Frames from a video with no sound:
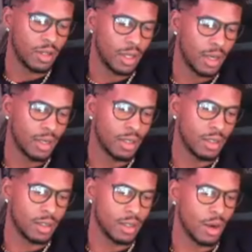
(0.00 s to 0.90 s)
that is,
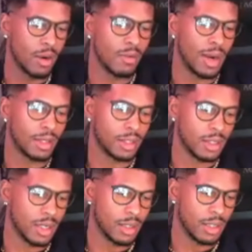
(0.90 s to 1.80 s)
and 30 racks is,
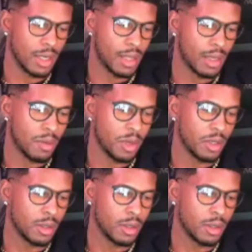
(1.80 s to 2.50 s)
is nothing to me.